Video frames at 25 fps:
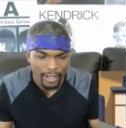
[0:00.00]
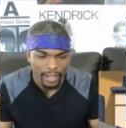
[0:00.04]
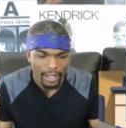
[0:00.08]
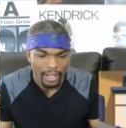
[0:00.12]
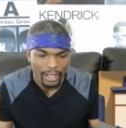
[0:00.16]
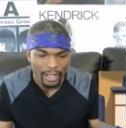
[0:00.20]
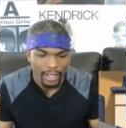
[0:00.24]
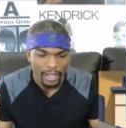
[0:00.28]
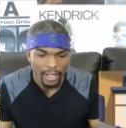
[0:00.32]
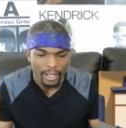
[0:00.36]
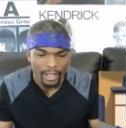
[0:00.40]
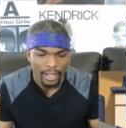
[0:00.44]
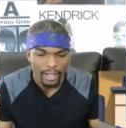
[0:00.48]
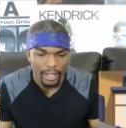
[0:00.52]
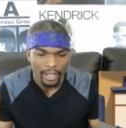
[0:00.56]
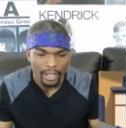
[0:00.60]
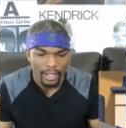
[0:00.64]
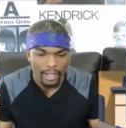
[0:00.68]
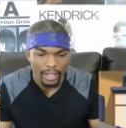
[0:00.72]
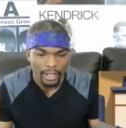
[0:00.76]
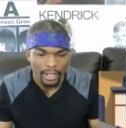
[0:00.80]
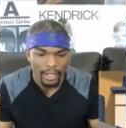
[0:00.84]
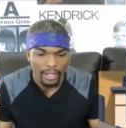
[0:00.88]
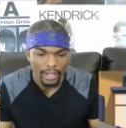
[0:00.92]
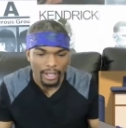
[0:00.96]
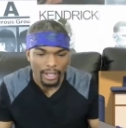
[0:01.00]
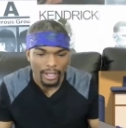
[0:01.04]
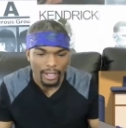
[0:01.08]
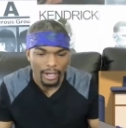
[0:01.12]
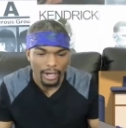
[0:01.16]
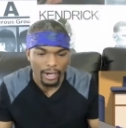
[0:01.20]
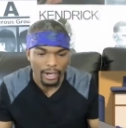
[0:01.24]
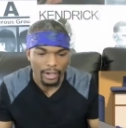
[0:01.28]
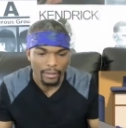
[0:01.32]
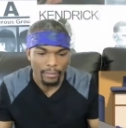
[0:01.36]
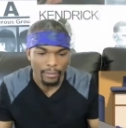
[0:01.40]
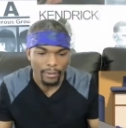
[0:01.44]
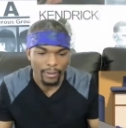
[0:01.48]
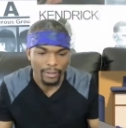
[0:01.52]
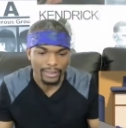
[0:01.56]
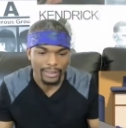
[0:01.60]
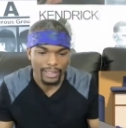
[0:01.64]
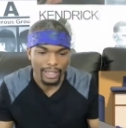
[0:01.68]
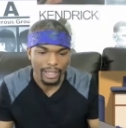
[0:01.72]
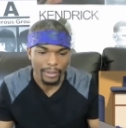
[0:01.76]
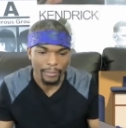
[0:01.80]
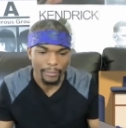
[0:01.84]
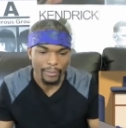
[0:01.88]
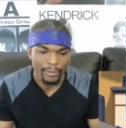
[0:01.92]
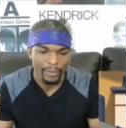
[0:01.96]
Hmm. Oh, he
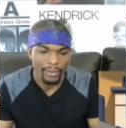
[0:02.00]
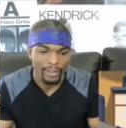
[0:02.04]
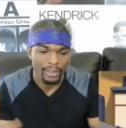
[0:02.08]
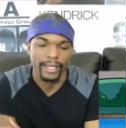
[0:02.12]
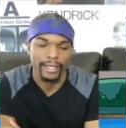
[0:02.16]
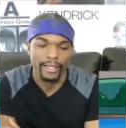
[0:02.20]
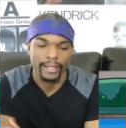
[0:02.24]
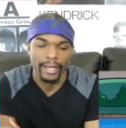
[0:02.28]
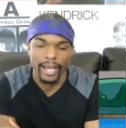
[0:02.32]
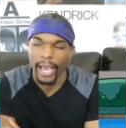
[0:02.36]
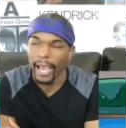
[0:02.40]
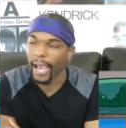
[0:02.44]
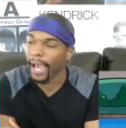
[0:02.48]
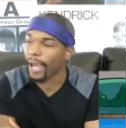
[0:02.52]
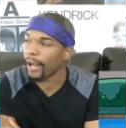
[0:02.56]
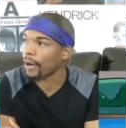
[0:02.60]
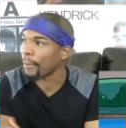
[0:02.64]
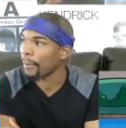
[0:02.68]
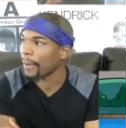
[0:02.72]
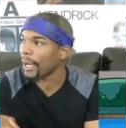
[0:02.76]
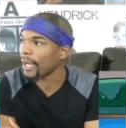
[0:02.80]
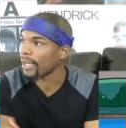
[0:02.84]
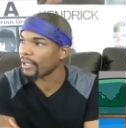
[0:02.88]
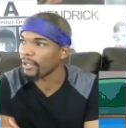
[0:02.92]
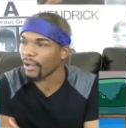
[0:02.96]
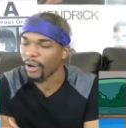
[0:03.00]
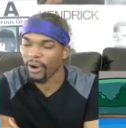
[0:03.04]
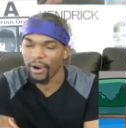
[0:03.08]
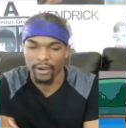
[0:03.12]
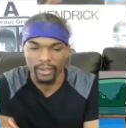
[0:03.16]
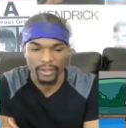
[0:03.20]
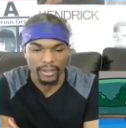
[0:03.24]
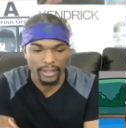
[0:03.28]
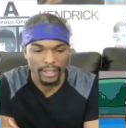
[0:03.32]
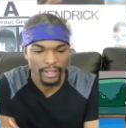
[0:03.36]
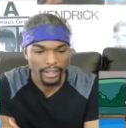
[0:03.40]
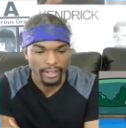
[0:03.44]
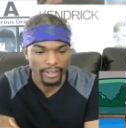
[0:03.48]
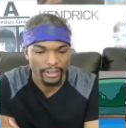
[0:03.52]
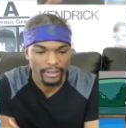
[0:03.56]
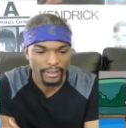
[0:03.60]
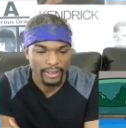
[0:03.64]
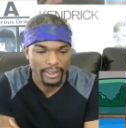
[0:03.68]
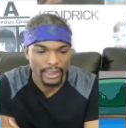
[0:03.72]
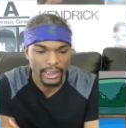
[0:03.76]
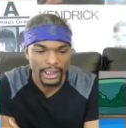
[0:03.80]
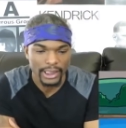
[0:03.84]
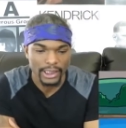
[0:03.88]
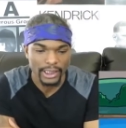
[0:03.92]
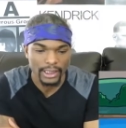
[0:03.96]
broke tape. He had on my dog then.
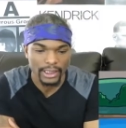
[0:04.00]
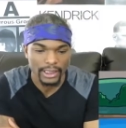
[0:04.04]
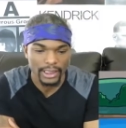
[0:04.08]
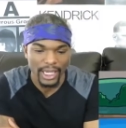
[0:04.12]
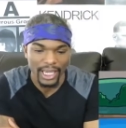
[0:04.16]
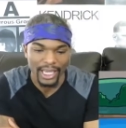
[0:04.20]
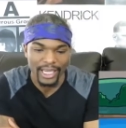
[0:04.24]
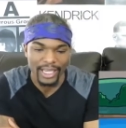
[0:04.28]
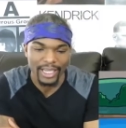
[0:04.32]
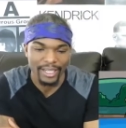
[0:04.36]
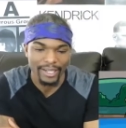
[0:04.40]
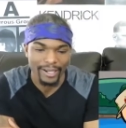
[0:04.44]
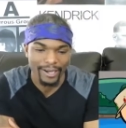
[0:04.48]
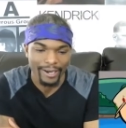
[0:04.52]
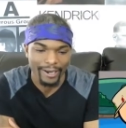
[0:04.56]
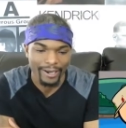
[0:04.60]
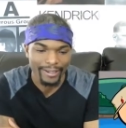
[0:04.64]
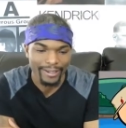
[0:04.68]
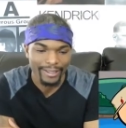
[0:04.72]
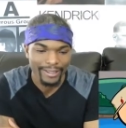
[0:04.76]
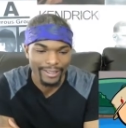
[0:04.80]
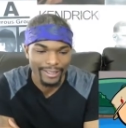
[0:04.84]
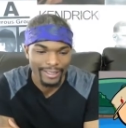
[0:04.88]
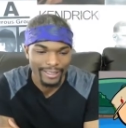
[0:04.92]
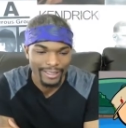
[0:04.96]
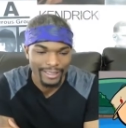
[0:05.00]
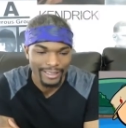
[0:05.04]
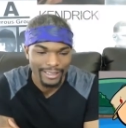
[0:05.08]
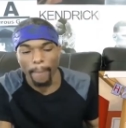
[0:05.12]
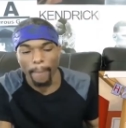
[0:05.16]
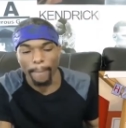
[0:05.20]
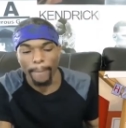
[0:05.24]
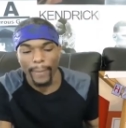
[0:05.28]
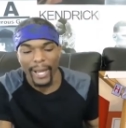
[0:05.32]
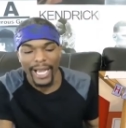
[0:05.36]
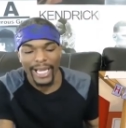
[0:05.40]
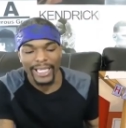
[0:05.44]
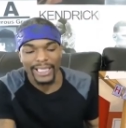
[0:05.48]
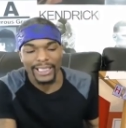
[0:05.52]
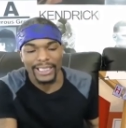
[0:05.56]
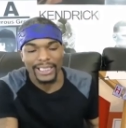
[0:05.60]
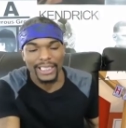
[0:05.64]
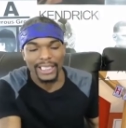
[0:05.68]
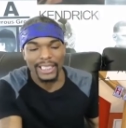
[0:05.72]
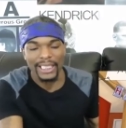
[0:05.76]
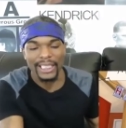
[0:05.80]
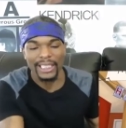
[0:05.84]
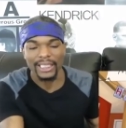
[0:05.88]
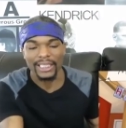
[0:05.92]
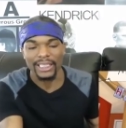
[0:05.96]
She's a tiny dog. So
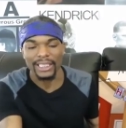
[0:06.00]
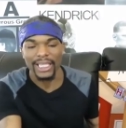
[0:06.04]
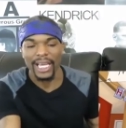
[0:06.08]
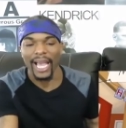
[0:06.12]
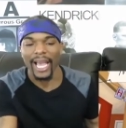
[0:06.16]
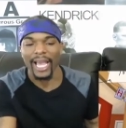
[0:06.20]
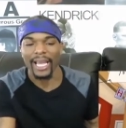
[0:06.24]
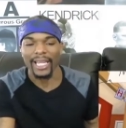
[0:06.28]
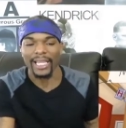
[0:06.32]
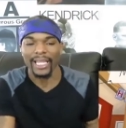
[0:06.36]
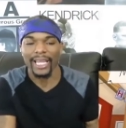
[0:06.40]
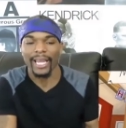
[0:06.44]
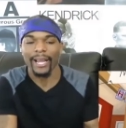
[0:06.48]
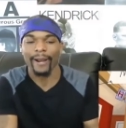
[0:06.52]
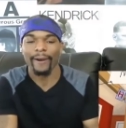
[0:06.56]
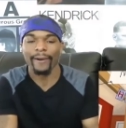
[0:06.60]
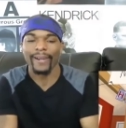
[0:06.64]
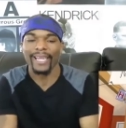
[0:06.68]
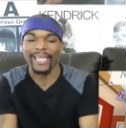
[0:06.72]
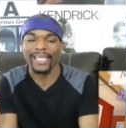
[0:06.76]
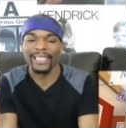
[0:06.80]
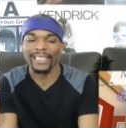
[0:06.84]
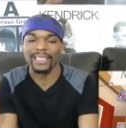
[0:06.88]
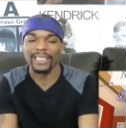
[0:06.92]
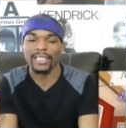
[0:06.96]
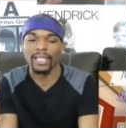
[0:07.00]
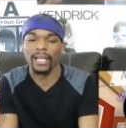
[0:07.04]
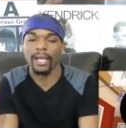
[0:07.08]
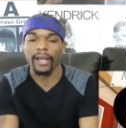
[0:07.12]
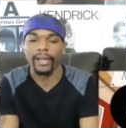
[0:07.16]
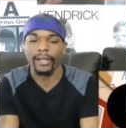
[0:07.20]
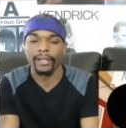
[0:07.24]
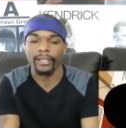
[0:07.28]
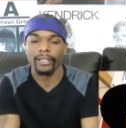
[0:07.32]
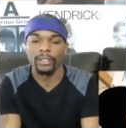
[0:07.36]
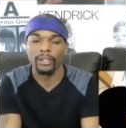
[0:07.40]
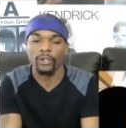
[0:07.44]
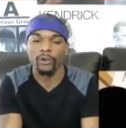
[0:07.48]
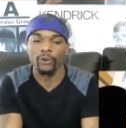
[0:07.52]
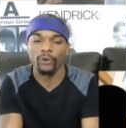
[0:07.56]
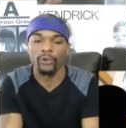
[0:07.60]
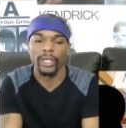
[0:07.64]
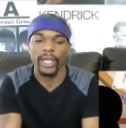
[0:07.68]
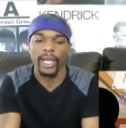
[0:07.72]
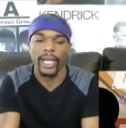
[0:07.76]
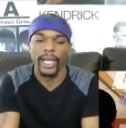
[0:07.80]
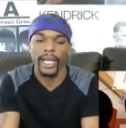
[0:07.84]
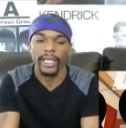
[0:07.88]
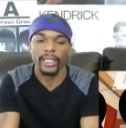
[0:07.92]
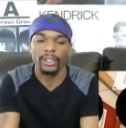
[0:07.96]
basically, Sad Larry is the
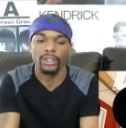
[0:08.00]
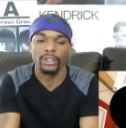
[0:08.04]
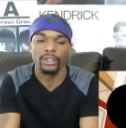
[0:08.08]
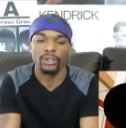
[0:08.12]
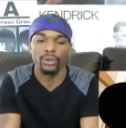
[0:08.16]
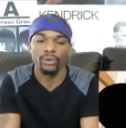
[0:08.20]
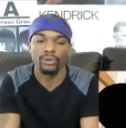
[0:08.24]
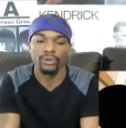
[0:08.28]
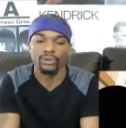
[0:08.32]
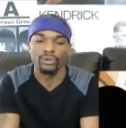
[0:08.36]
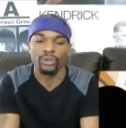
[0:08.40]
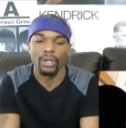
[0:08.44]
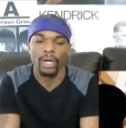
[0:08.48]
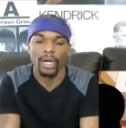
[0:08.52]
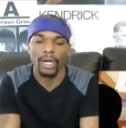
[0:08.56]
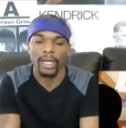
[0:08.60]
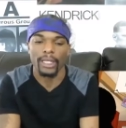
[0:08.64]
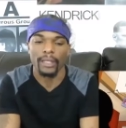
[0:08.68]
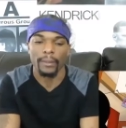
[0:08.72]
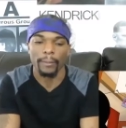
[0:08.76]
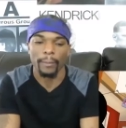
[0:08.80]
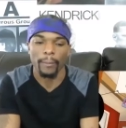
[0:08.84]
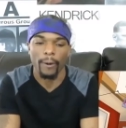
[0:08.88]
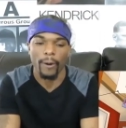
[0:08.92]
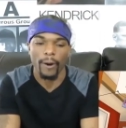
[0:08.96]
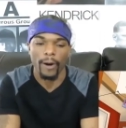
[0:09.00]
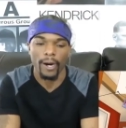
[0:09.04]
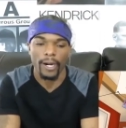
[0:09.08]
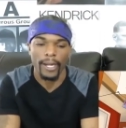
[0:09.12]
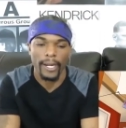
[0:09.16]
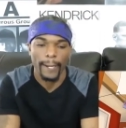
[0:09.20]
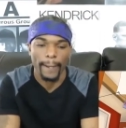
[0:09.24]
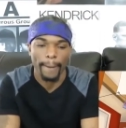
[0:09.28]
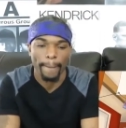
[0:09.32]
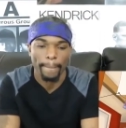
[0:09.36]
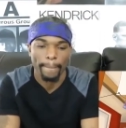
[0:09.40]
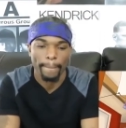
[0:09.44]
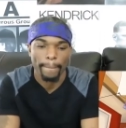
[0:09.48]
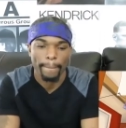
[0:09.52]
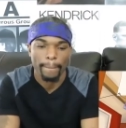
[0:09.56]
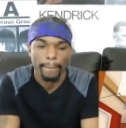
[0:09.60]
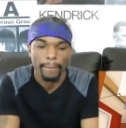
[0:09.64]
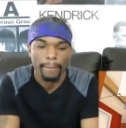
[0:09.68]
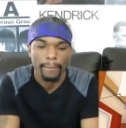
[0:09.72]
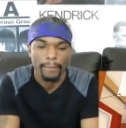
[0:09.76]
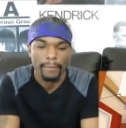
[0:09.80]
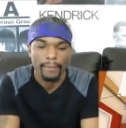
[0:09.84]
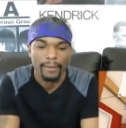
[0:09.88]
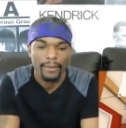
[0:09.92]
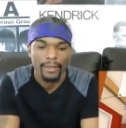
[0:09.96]
dude that gets too drunk at the party.
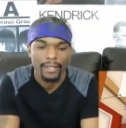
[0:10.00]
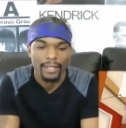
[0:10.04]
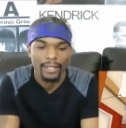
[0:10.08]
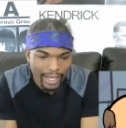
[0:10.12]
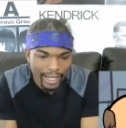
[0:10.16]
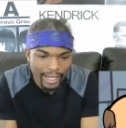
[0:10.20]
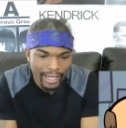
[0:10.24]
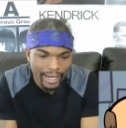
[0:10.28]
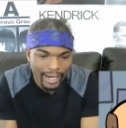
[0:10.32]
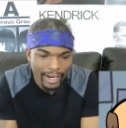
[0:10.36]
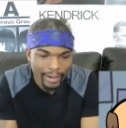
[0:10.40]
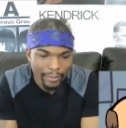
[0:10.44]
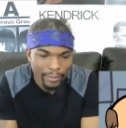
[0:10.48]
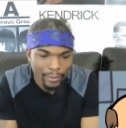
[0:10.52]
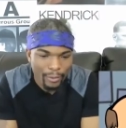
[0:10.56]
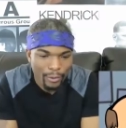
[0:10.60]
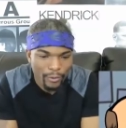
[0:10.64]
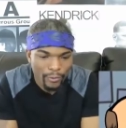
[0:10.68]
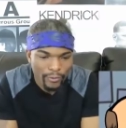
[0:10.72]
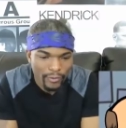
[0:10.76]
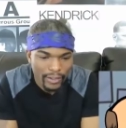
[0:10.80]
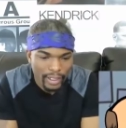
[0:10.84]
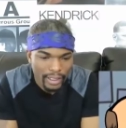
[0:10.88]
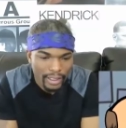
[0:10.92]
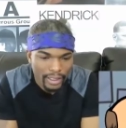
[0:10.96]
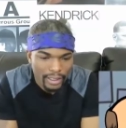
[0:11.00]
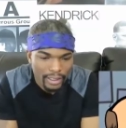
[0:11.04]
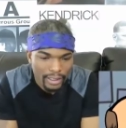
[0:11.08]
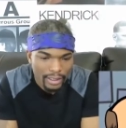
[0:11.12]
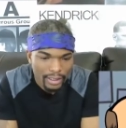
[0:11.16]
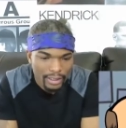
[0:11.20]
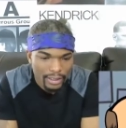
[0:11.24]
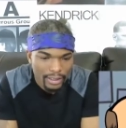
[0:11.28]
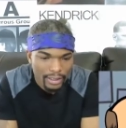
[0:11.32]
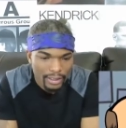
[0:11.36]
It ain't moving.